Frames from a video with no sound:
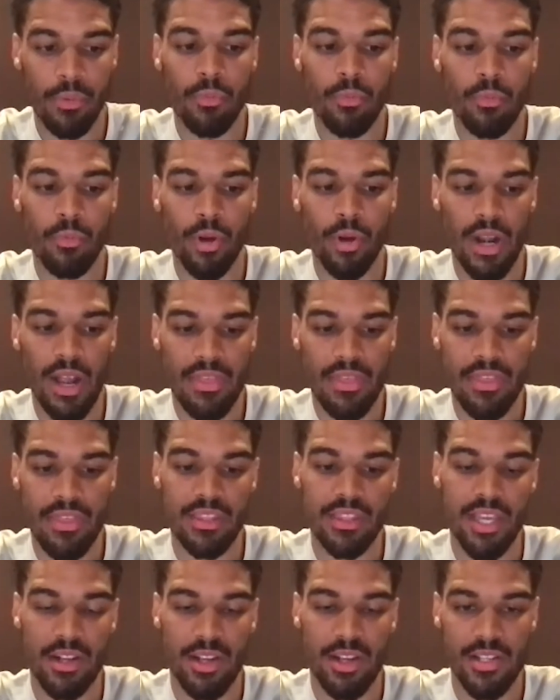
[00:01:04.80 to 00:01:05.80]
what I think
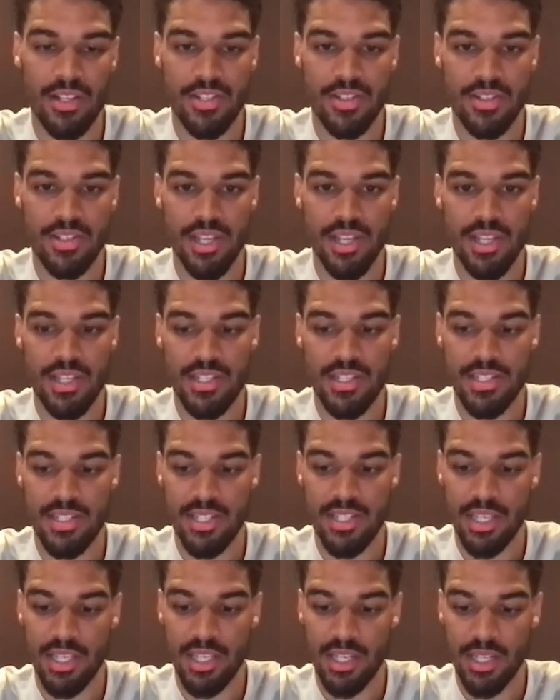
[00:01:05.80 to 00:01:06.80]
that also does
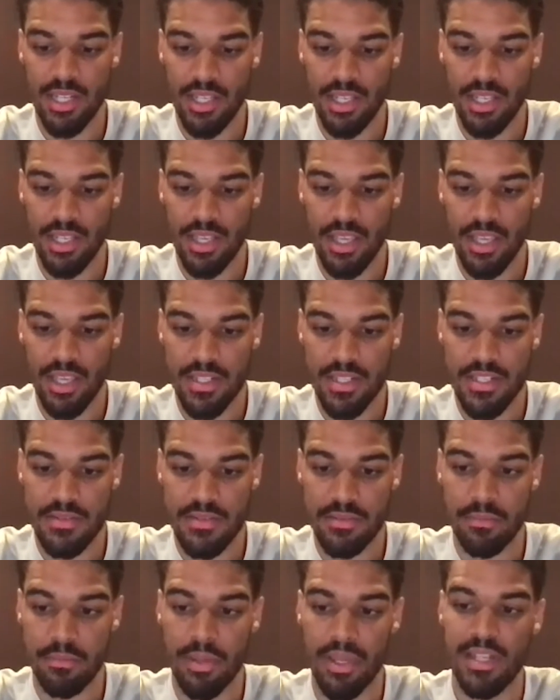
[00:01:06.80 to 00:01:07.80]
is it's
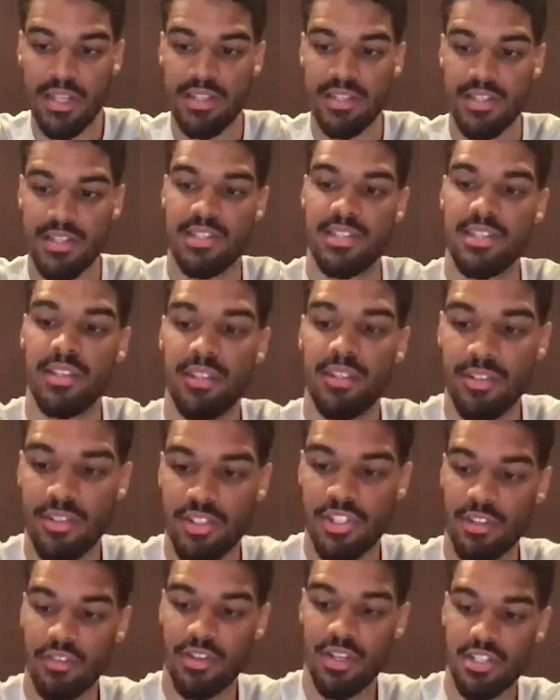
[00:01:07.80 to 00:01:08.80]
been instilled
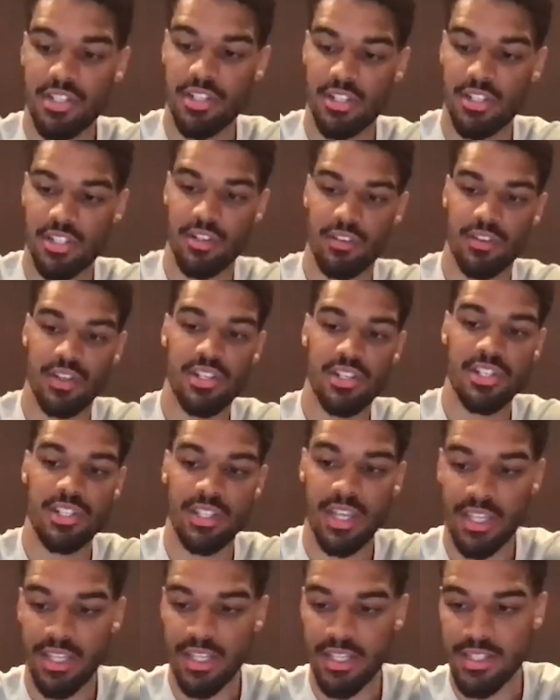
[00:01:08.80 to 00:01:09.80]
generation to generation,
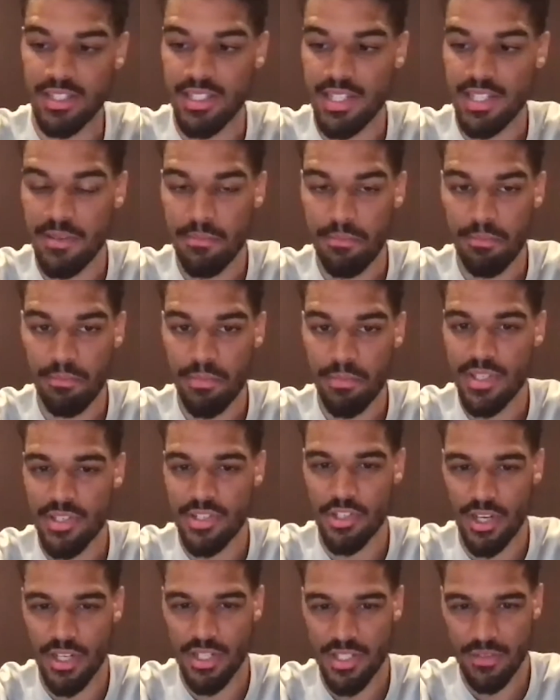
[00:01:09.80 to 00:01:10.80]
like a deep
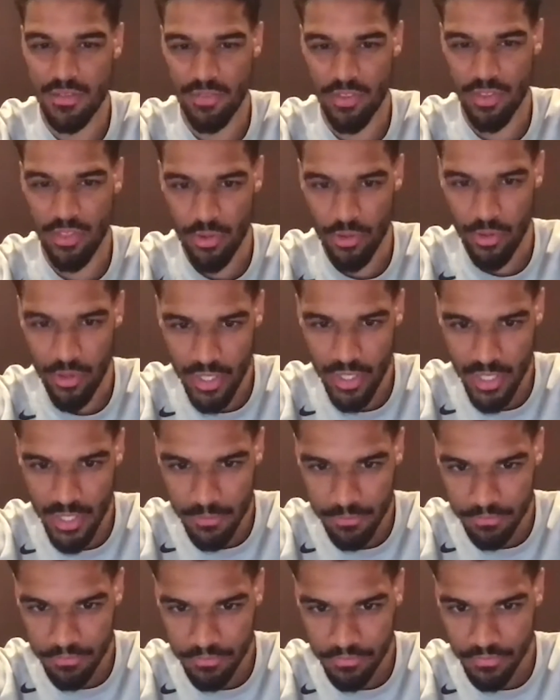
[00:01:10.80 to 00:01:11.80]
mistrust of authority,
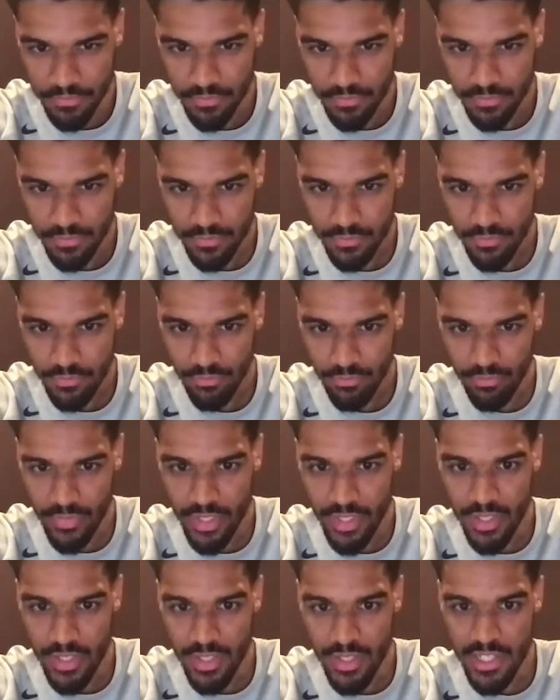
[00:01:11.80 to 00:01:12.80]

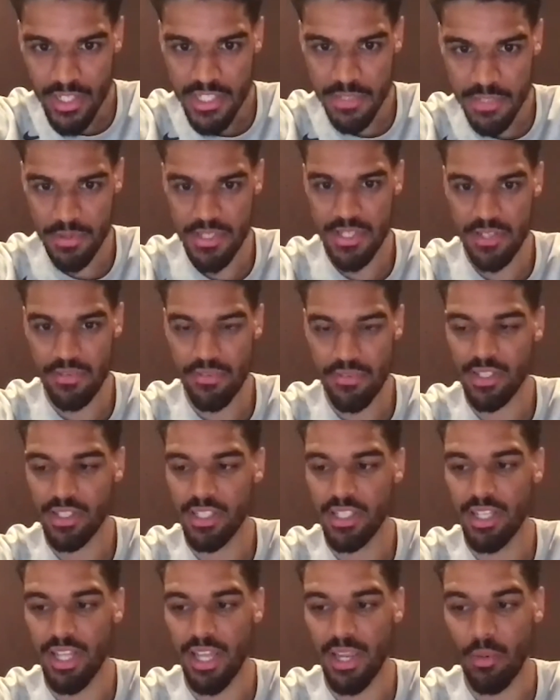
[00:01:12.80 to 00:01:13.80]

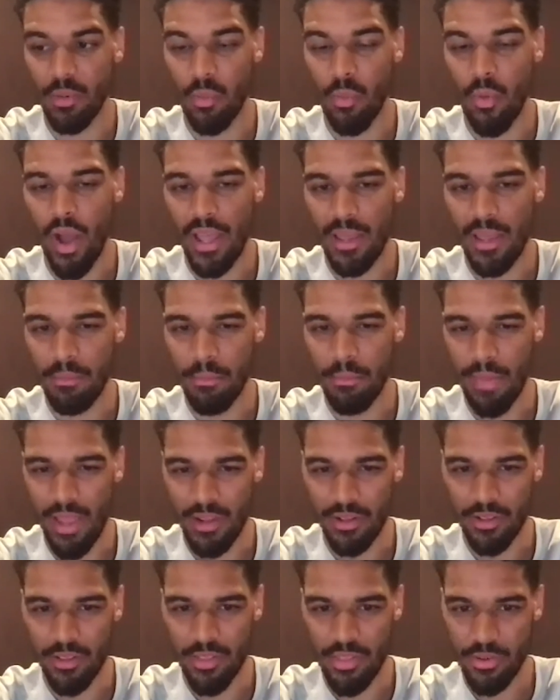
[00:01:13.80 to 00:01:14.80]
specifically like white
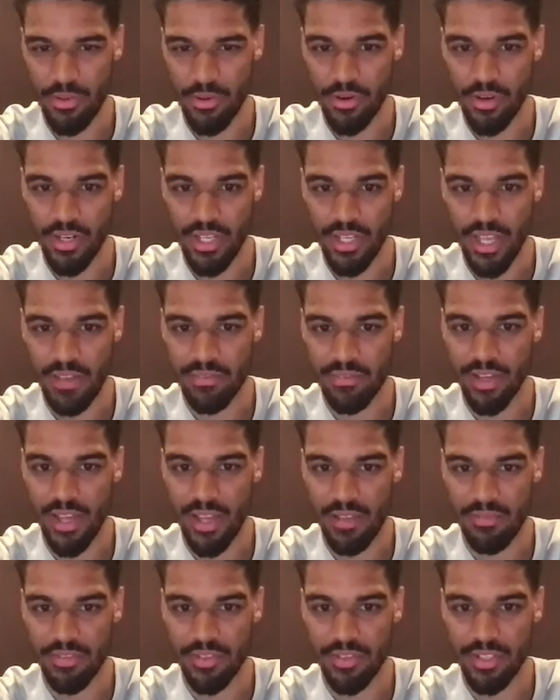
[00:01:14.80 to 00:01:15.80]
male authority.
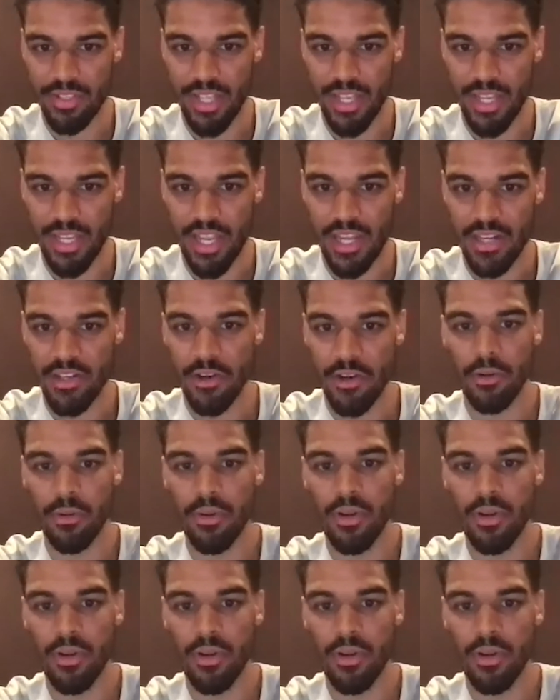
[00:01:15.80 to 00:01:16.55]
I feel like I know